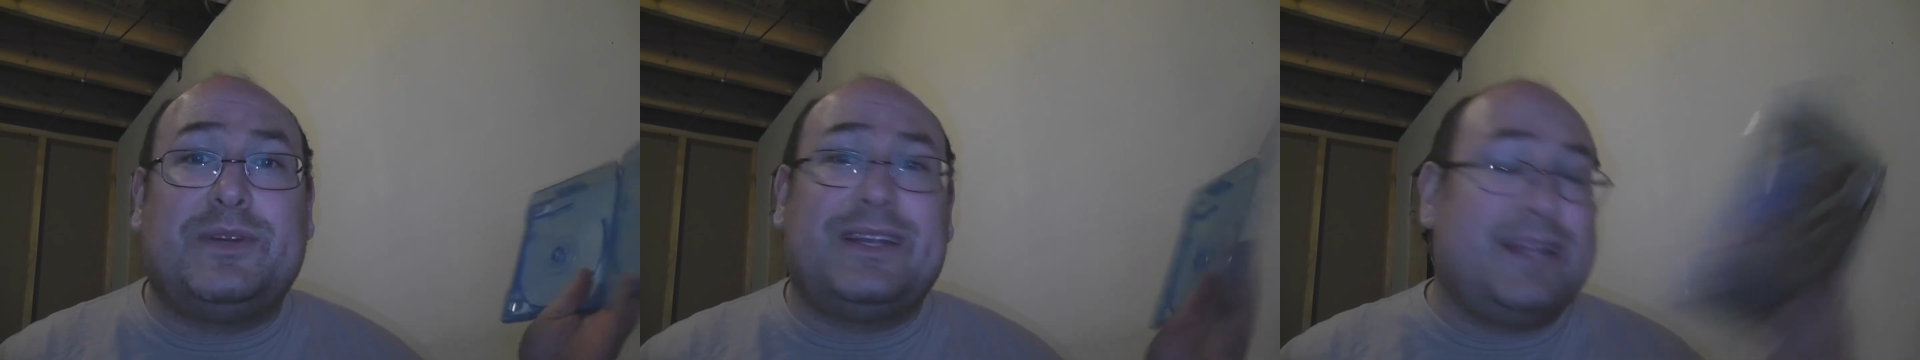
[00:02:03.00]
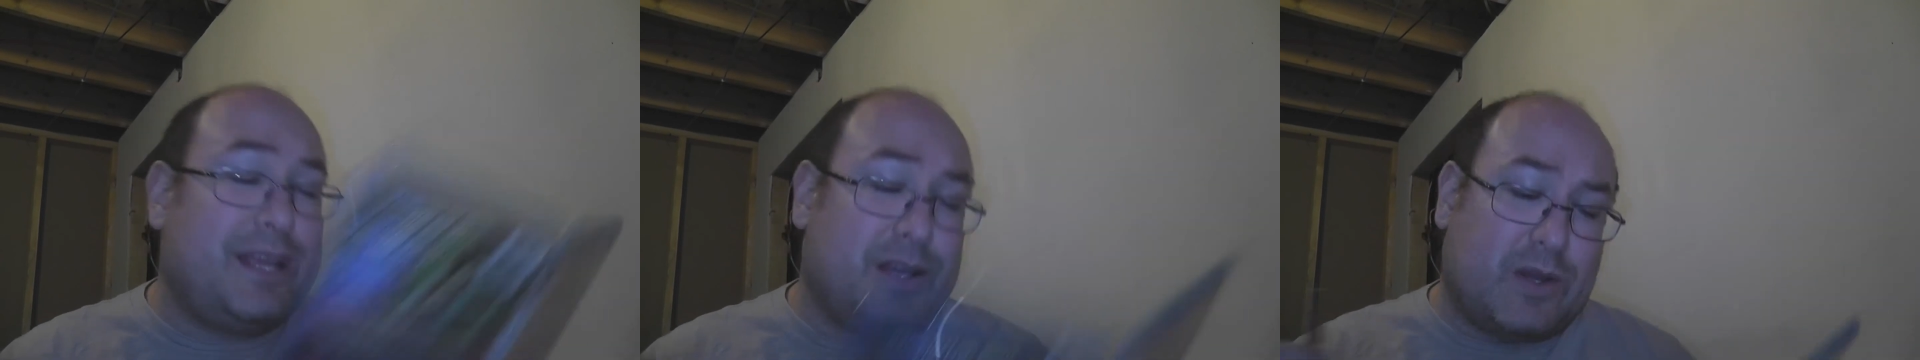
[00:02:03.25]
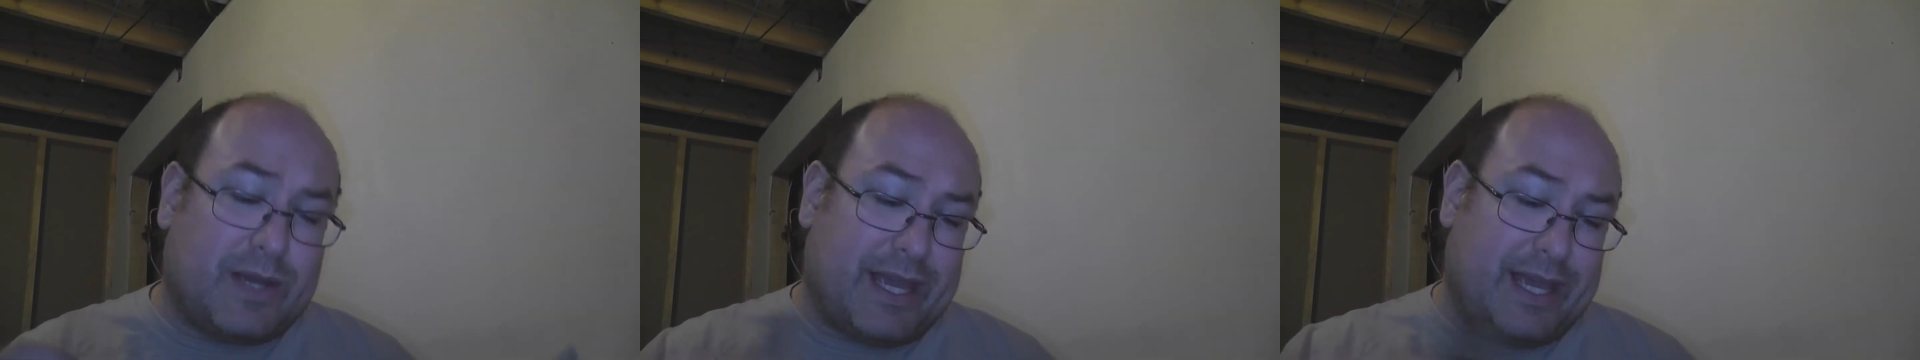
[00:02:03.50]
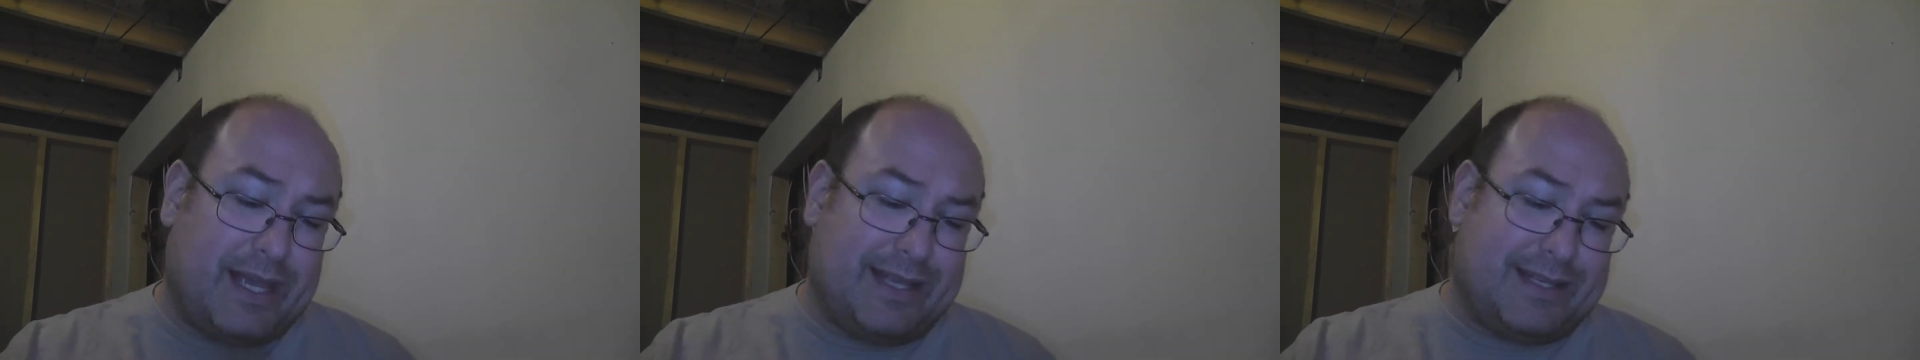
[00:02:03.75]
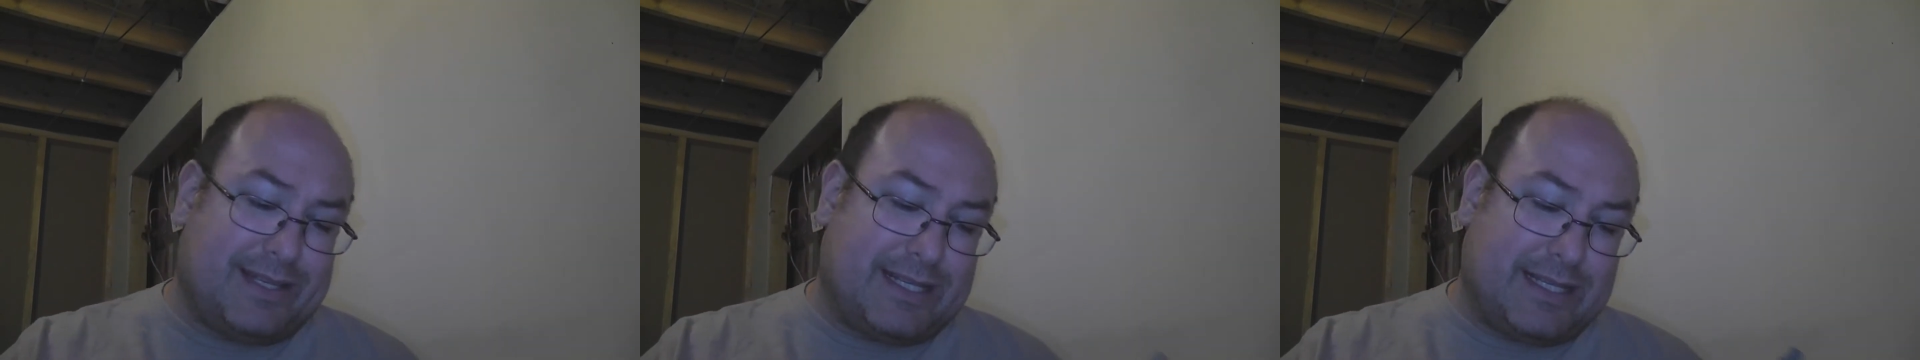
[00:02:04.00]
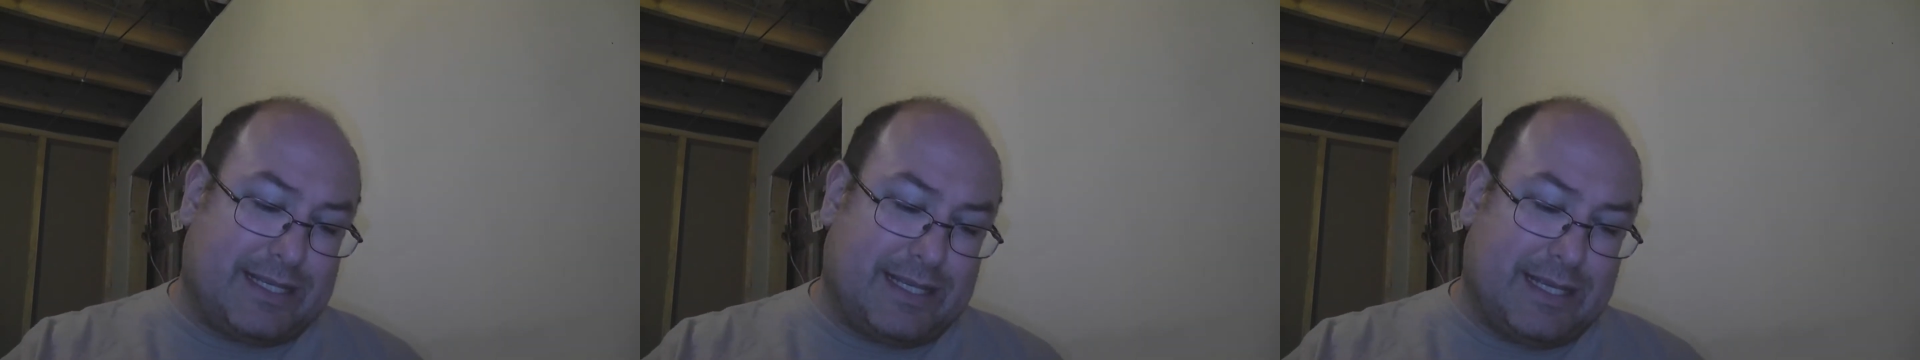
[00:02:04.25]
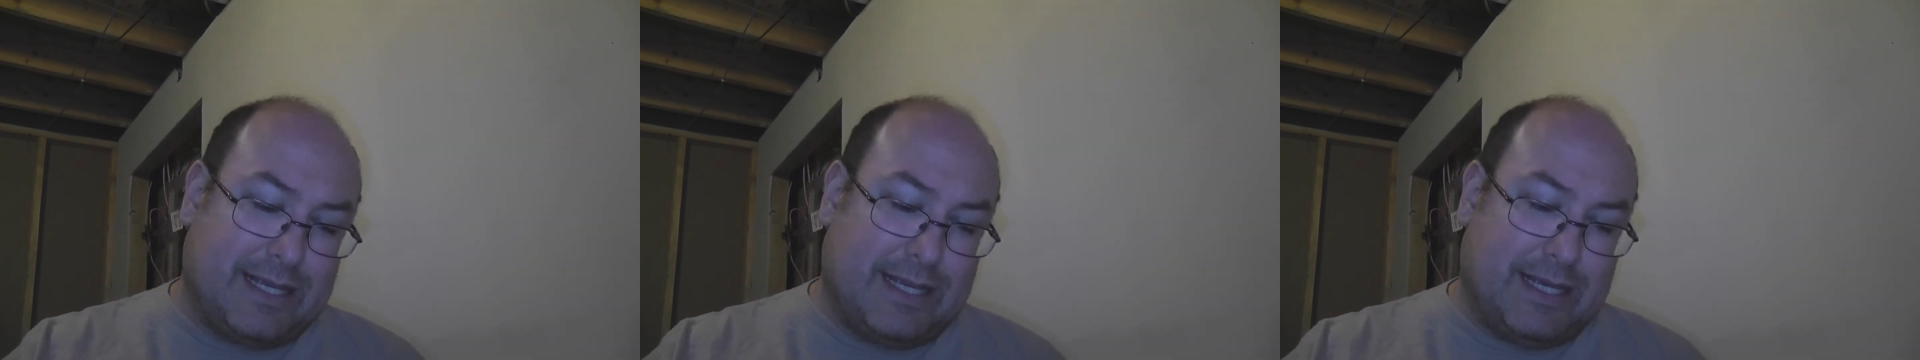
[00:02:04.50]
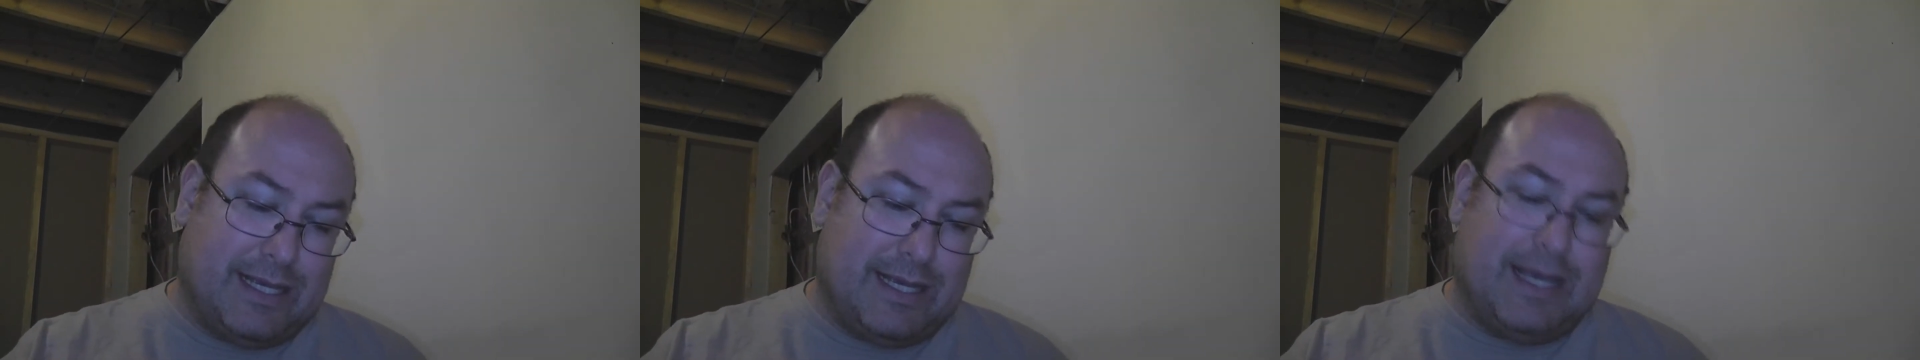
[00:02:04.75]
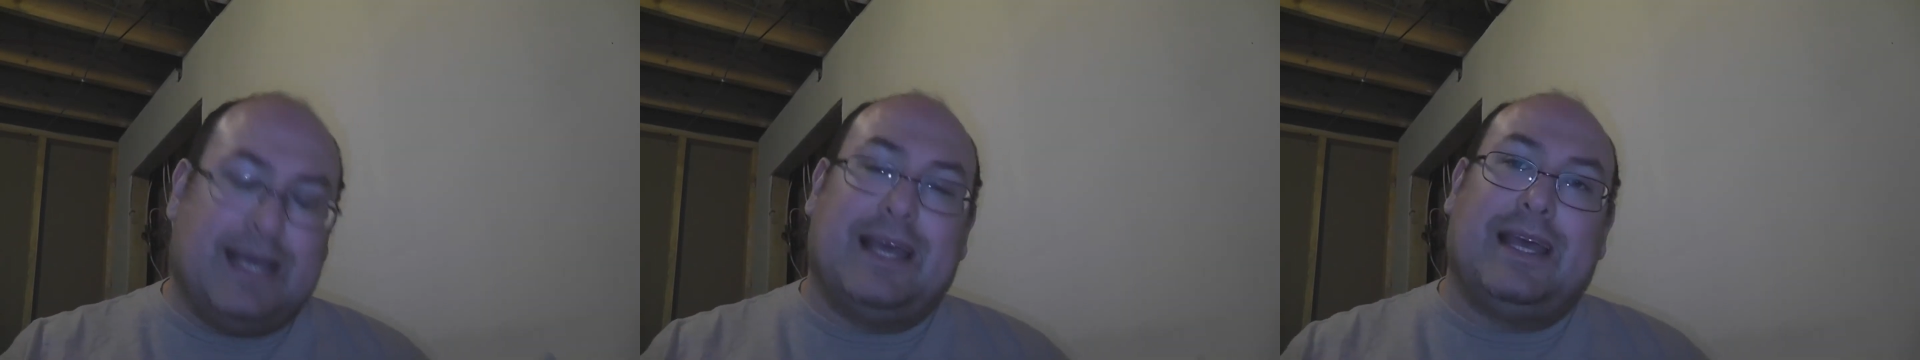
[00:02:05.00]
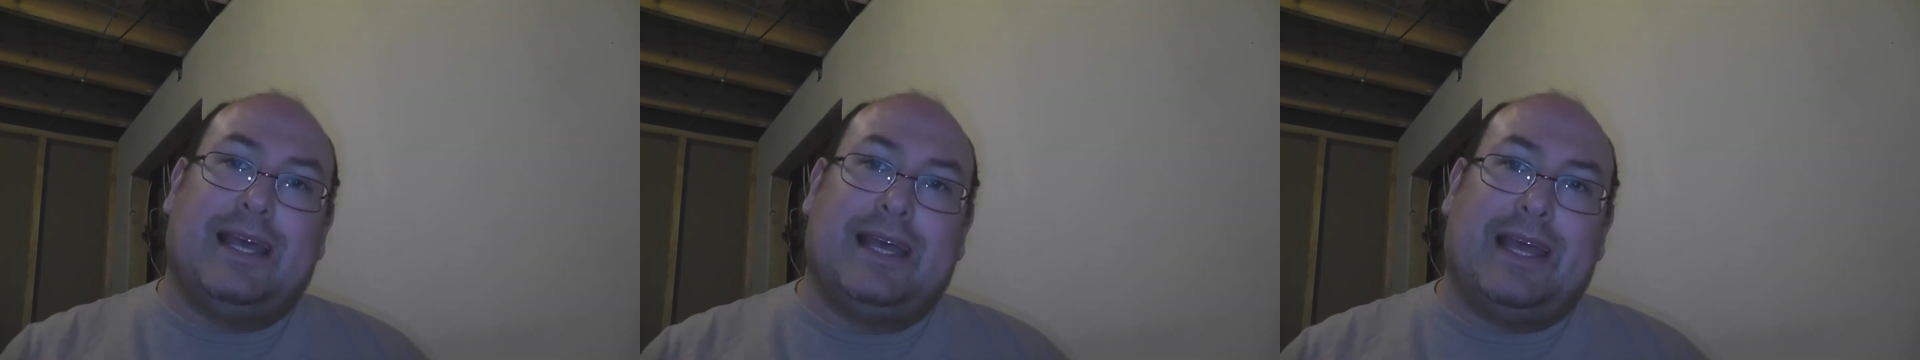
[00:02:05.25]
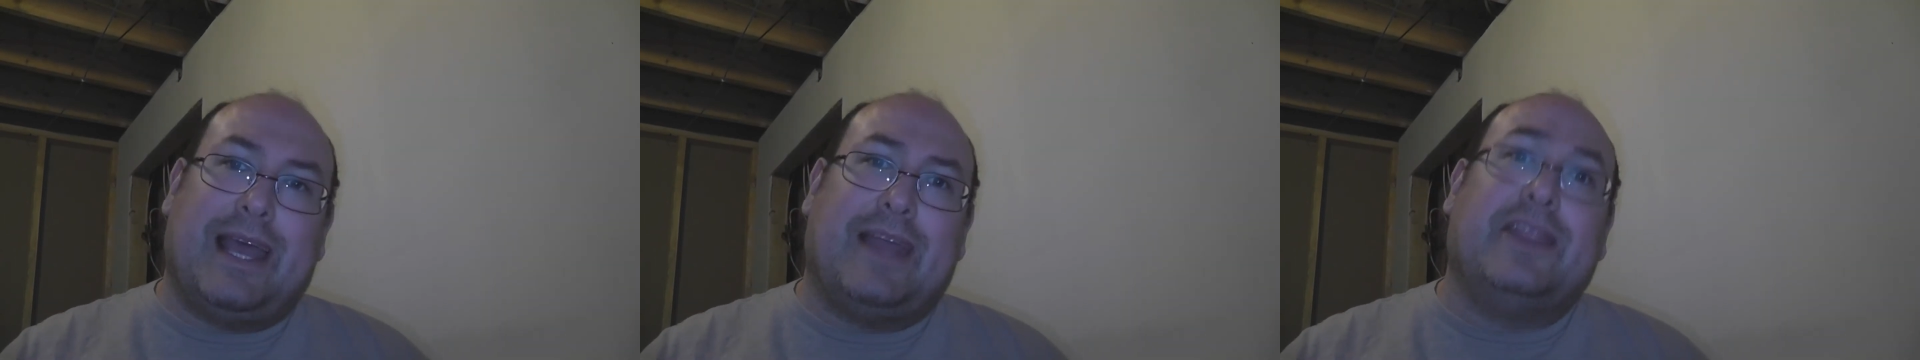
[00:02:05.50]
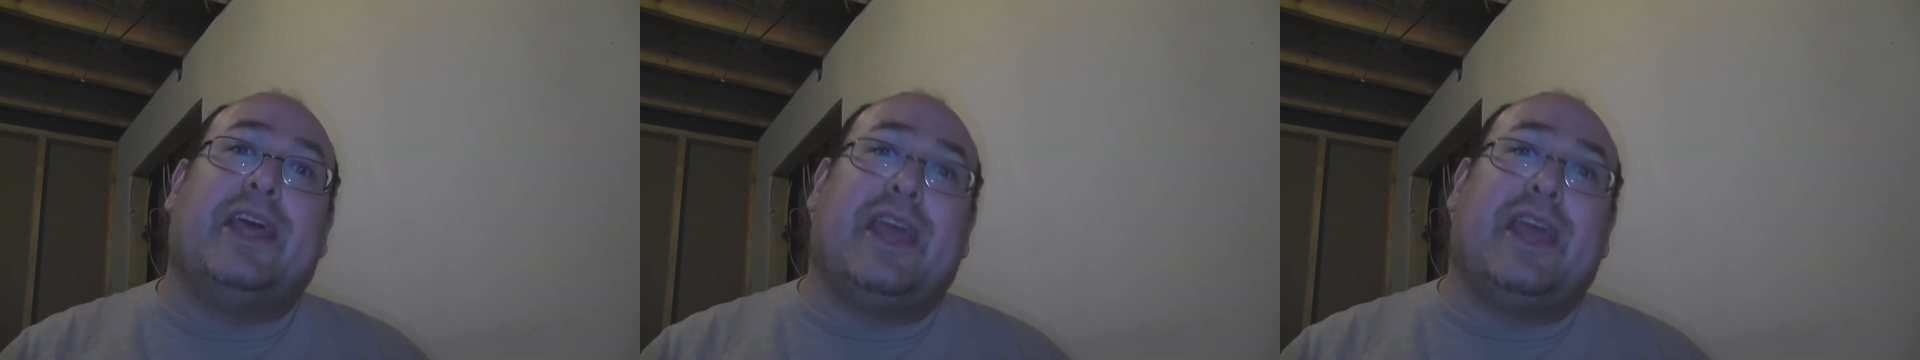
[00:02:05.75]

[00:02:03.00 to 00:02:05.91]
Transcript: doing an eco case. And